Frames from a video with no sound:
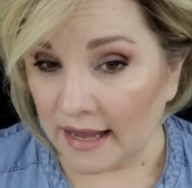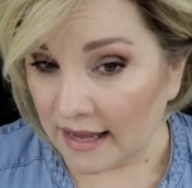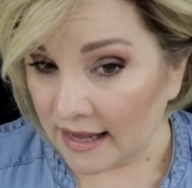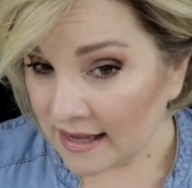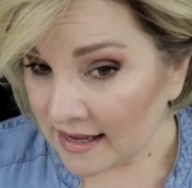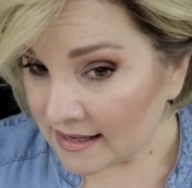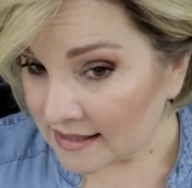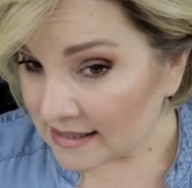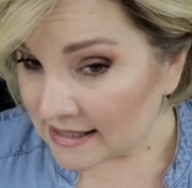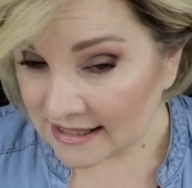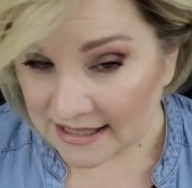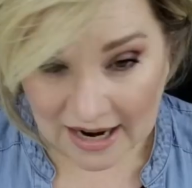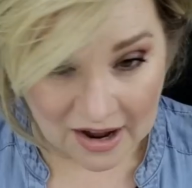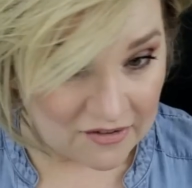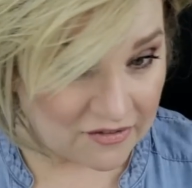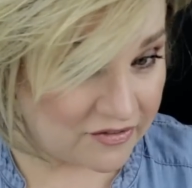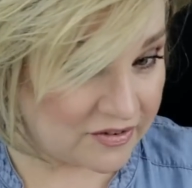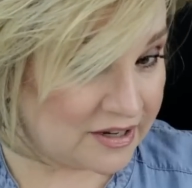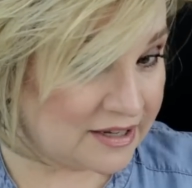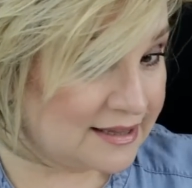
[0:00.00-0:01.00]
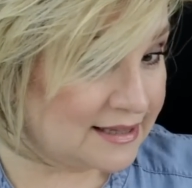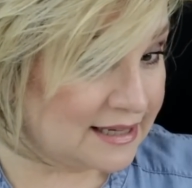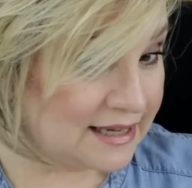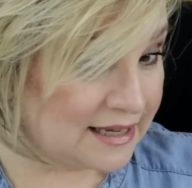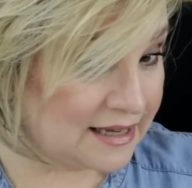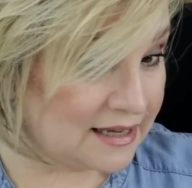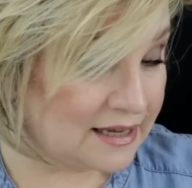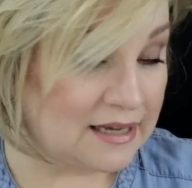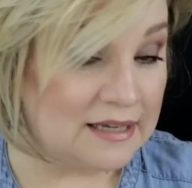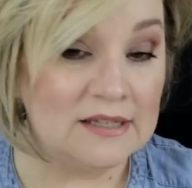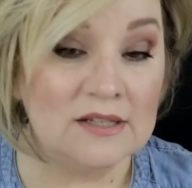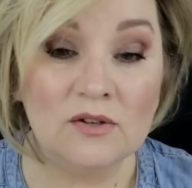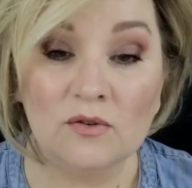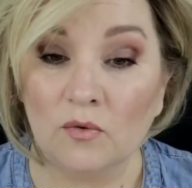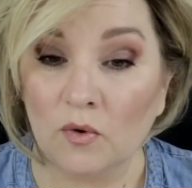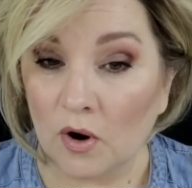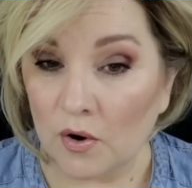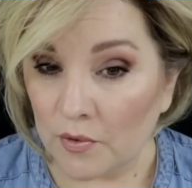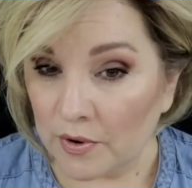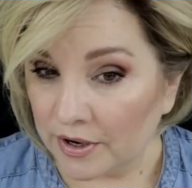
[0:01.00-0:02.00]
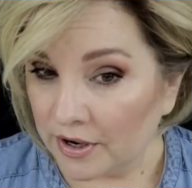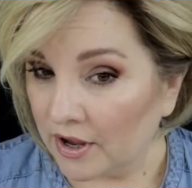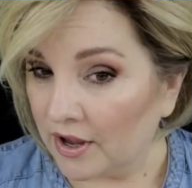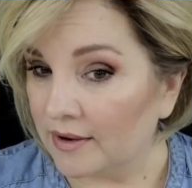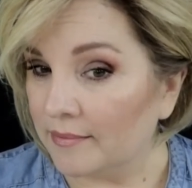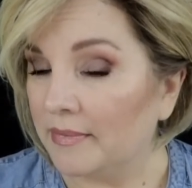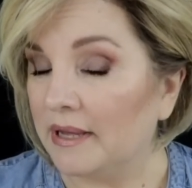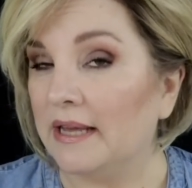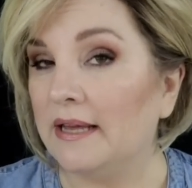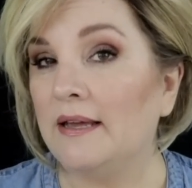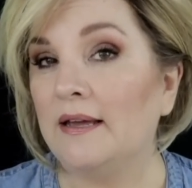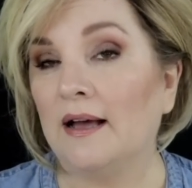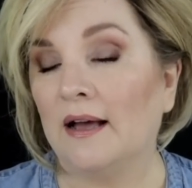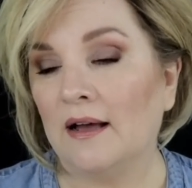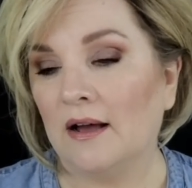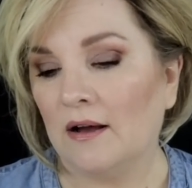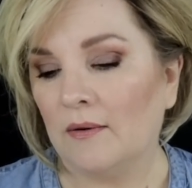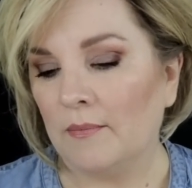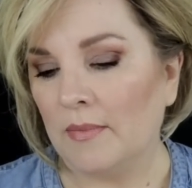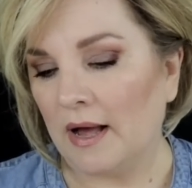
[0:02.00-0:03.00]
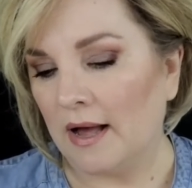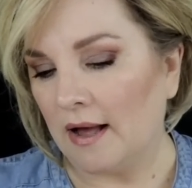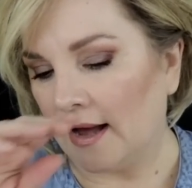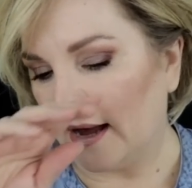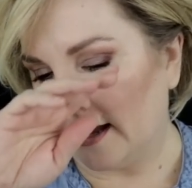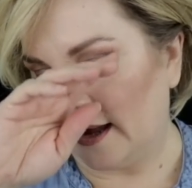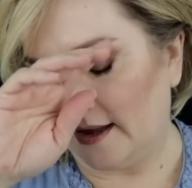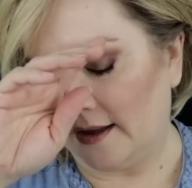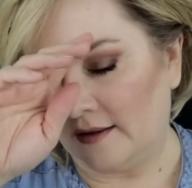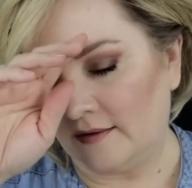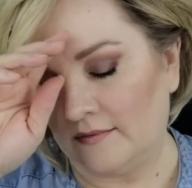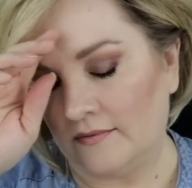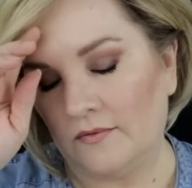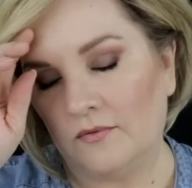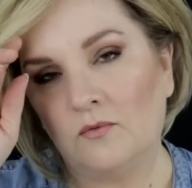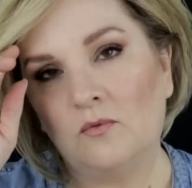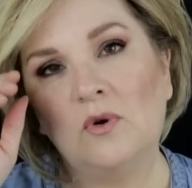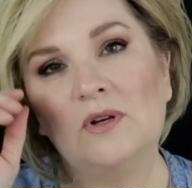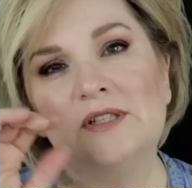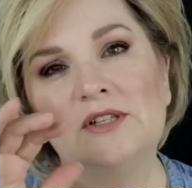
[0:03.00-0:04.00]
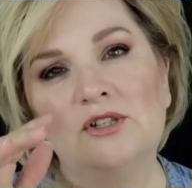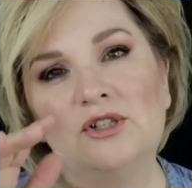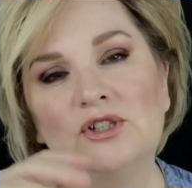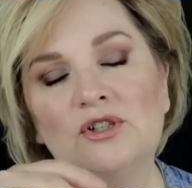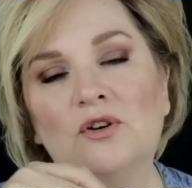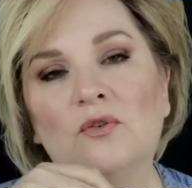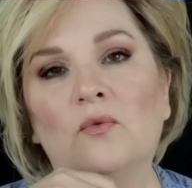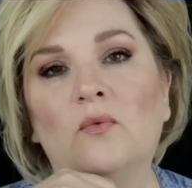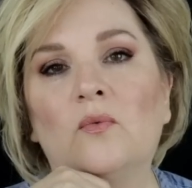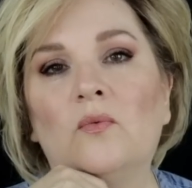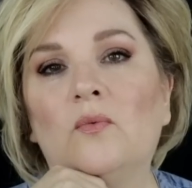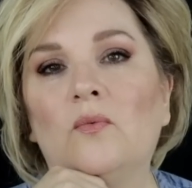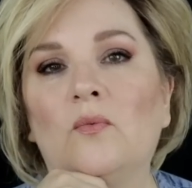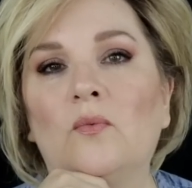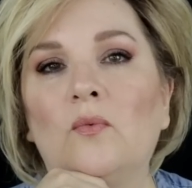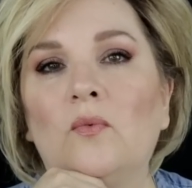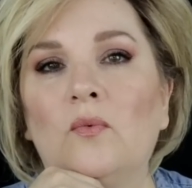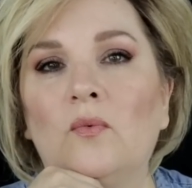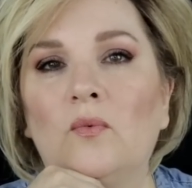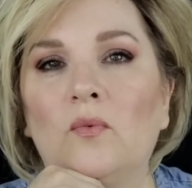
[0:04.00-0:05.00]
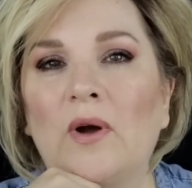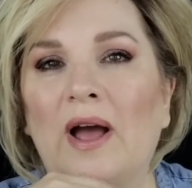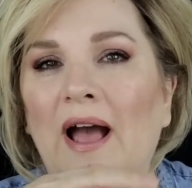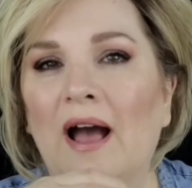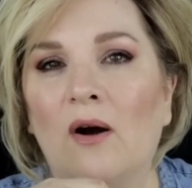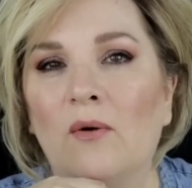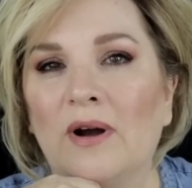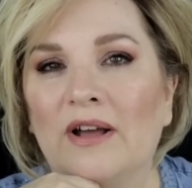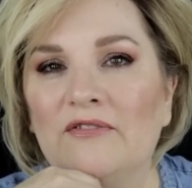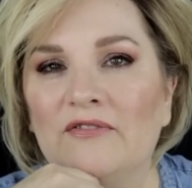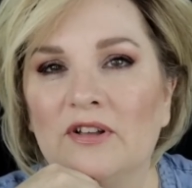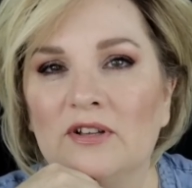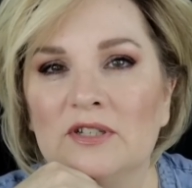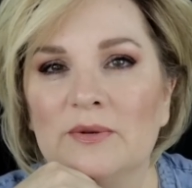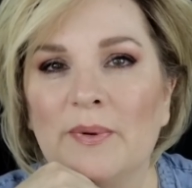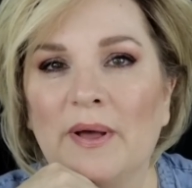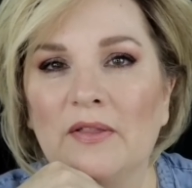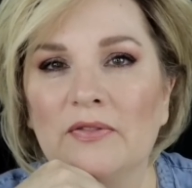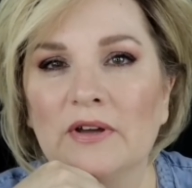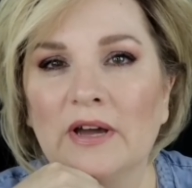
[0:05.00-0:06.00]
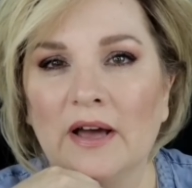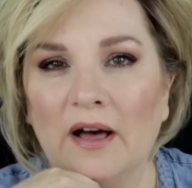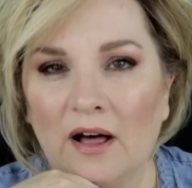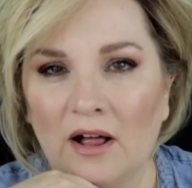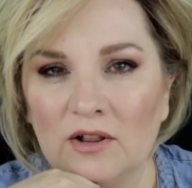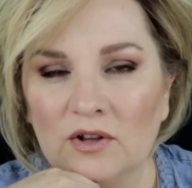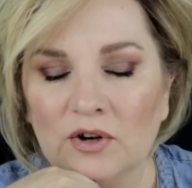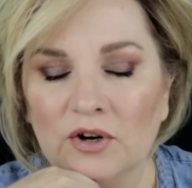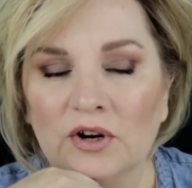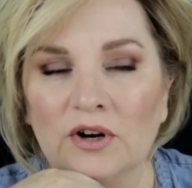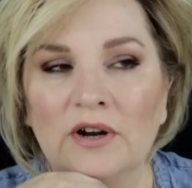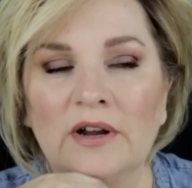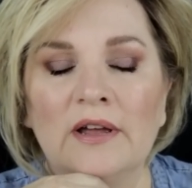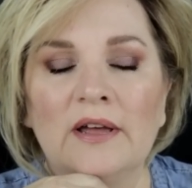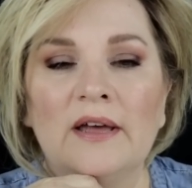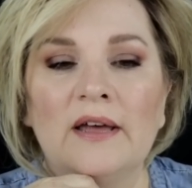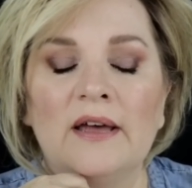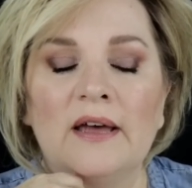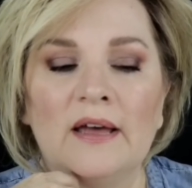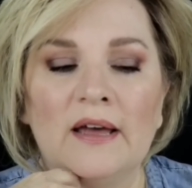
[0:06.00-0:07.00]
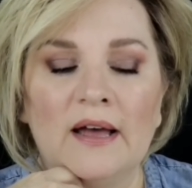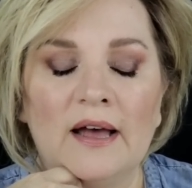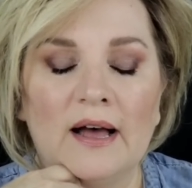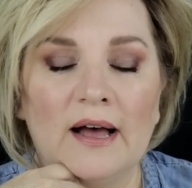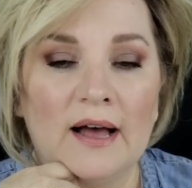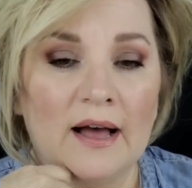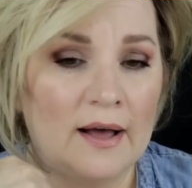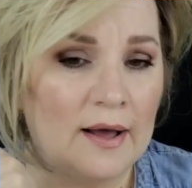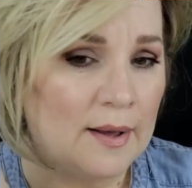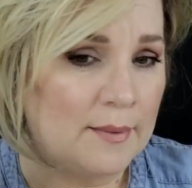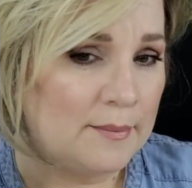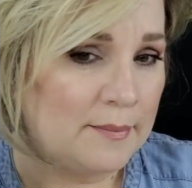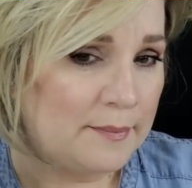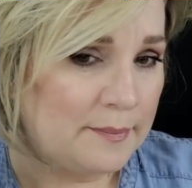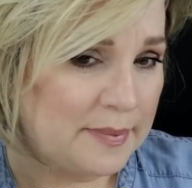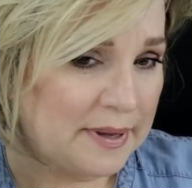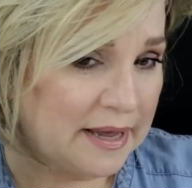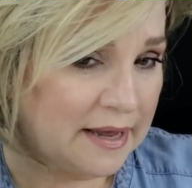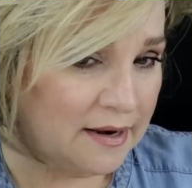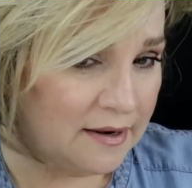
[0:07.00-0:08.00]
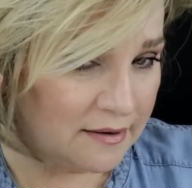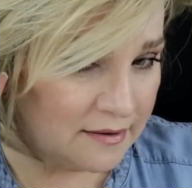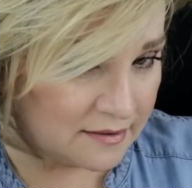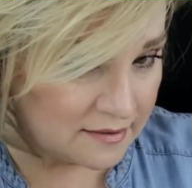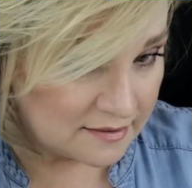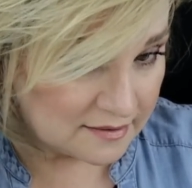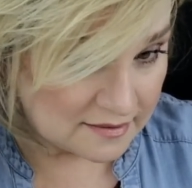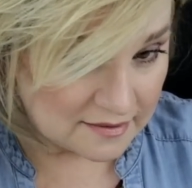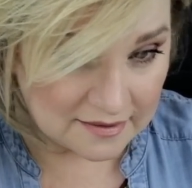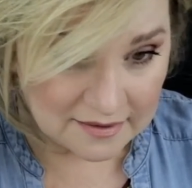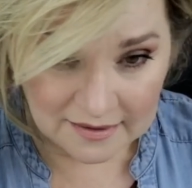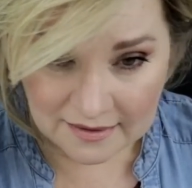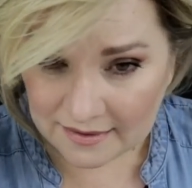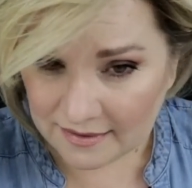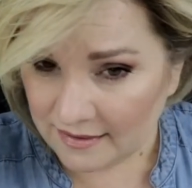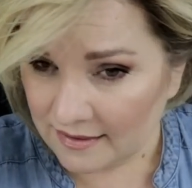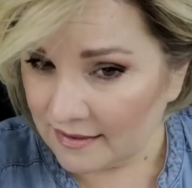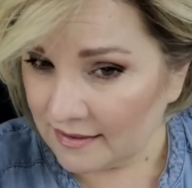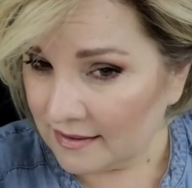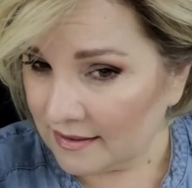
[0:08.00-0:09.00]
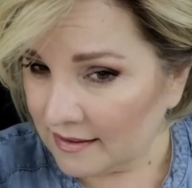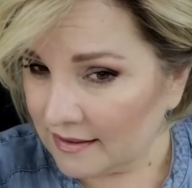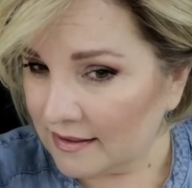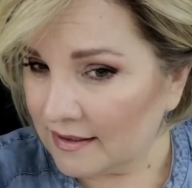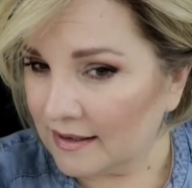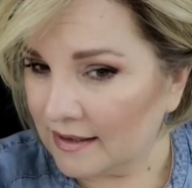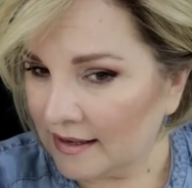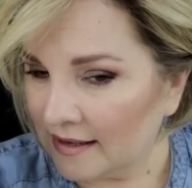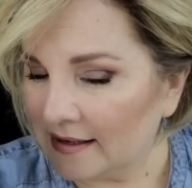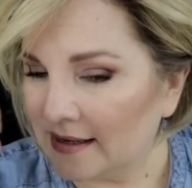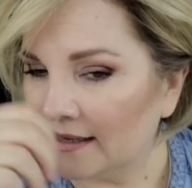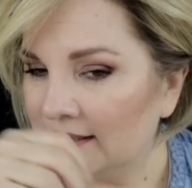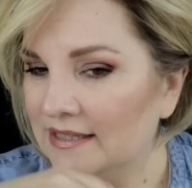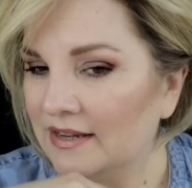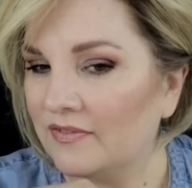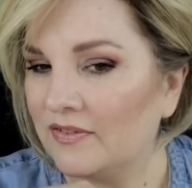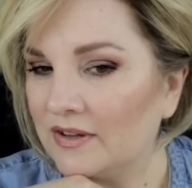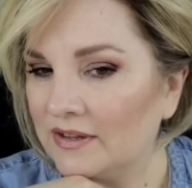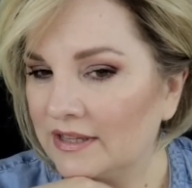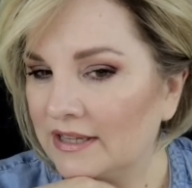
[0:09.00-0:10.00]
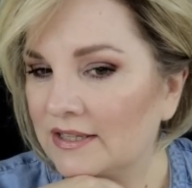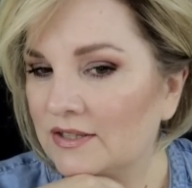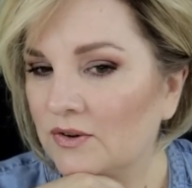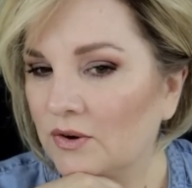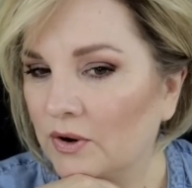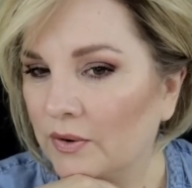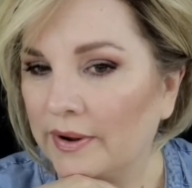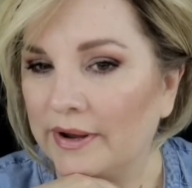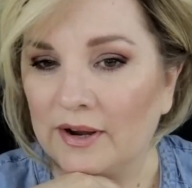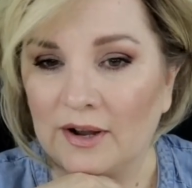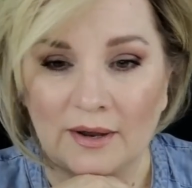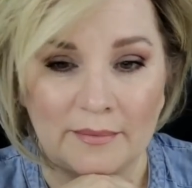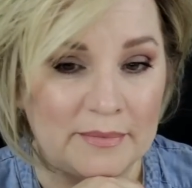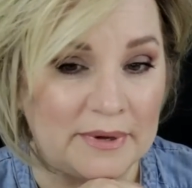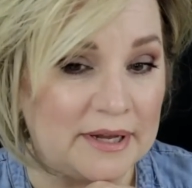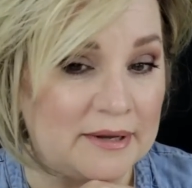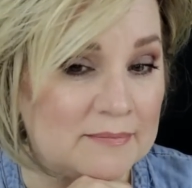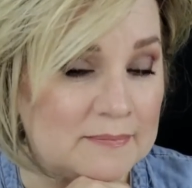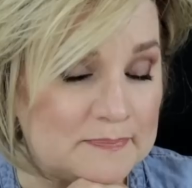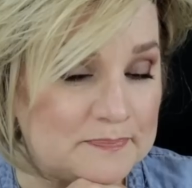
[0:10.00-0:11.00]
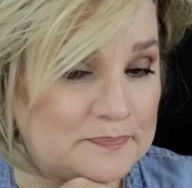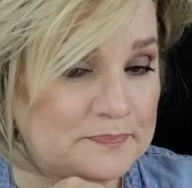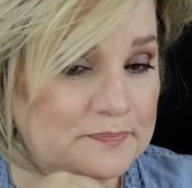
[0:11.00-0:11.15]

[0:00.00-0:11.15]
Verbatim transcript: It definitely is growing on me. Um, I wasn't sure how I felt about the color, um, but it, it definitely is growing on me.